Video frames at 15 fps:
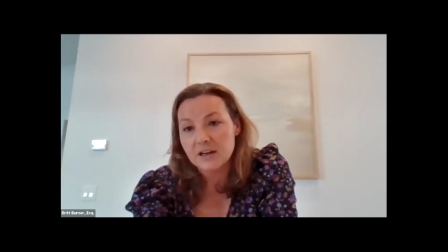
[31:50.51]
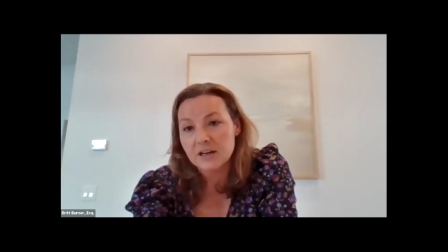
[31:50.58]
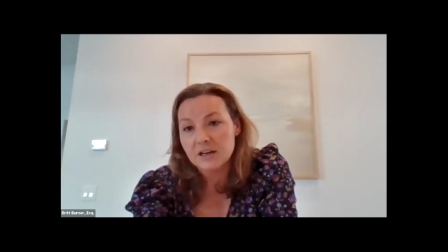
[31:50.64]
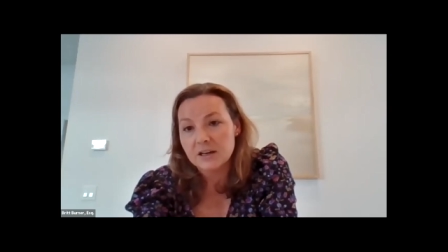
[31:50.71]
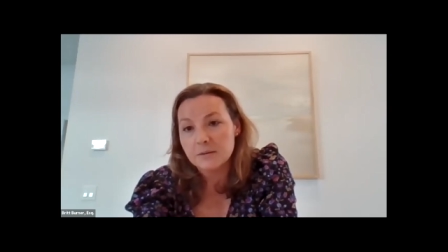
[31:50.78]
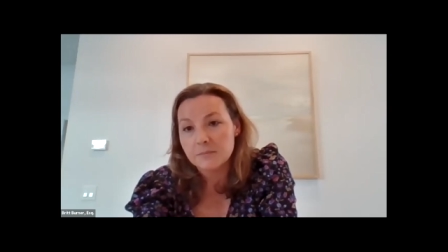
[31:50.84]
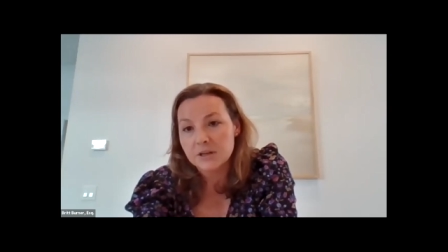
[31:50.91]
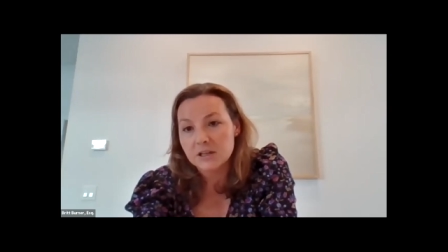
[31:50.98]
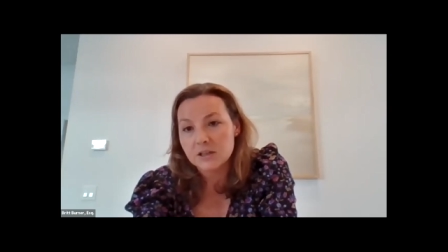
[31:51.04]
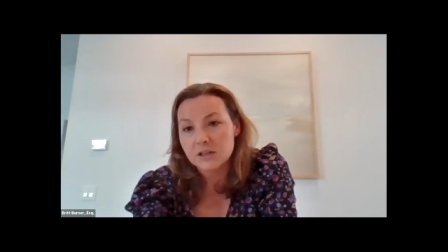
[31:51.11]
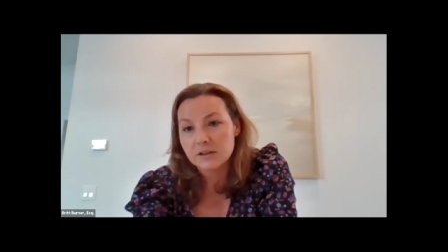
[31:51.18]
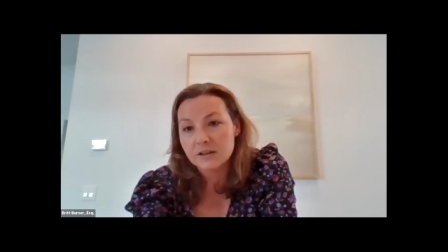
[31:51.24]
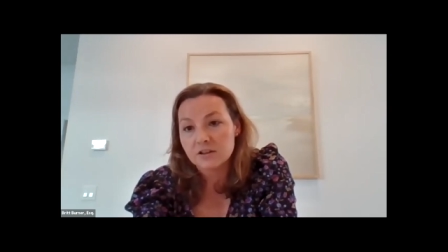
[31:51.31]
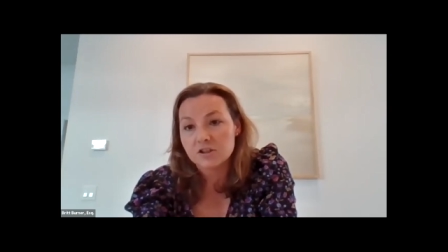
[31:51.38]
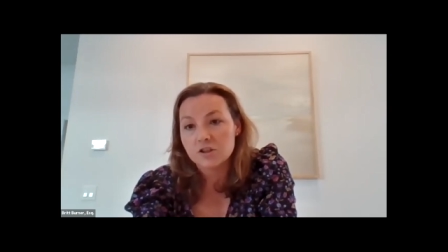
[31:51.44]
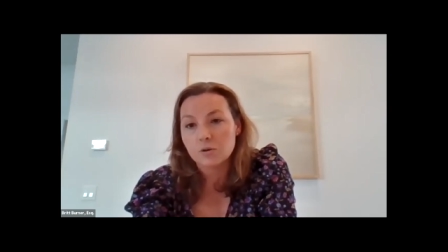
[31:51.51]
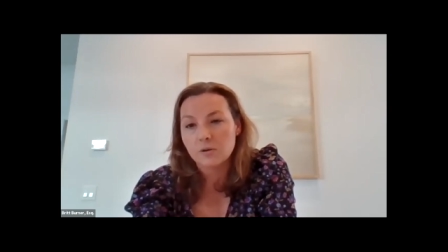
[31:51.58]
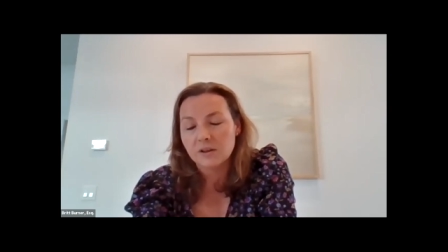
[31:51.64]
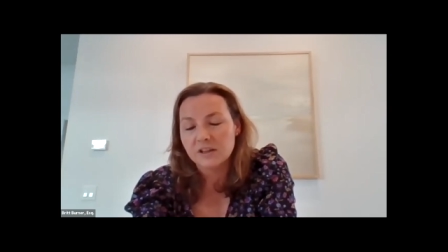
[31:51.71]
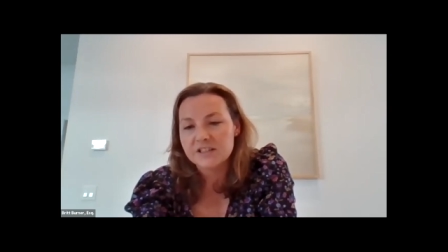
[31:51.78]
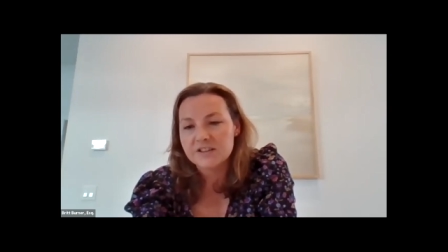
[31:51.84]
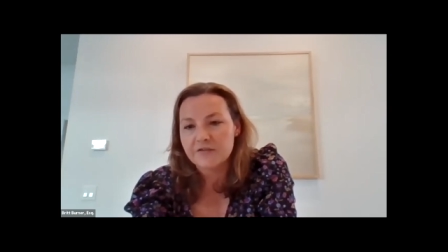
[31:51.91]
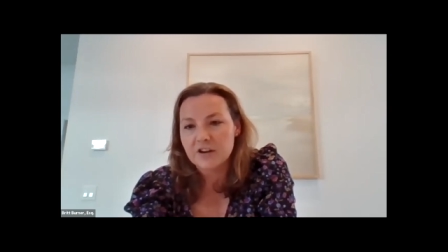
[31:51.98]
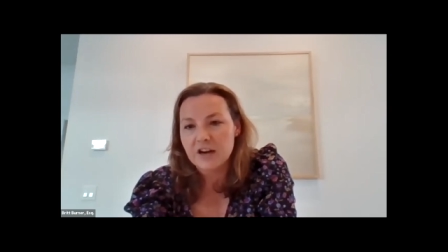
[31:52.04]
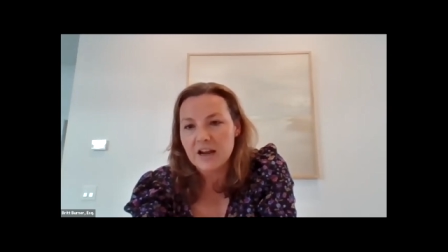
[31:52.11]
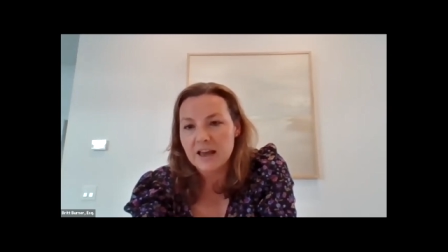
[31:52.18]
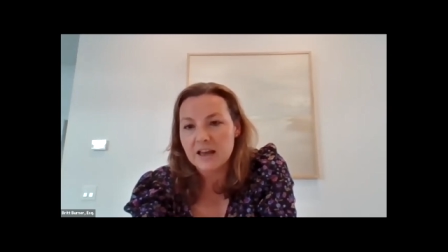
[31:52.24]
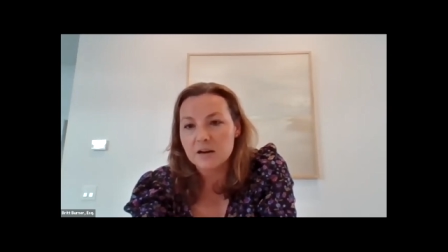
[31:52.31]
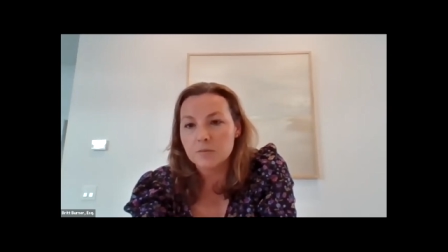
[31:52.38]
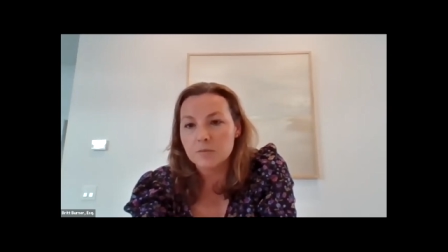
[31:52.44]
Um, they're a totally different
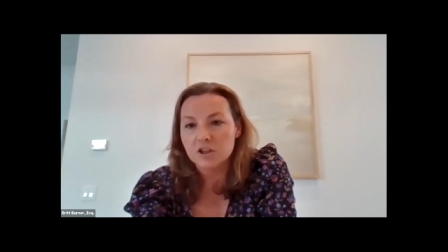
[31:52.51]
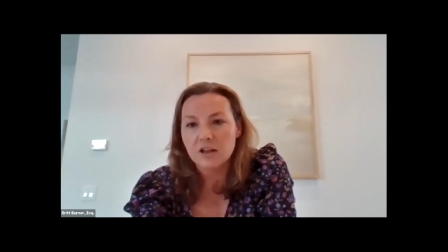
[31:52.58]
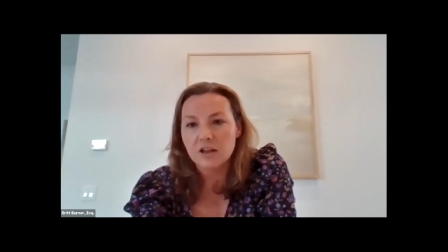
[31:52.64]
animal.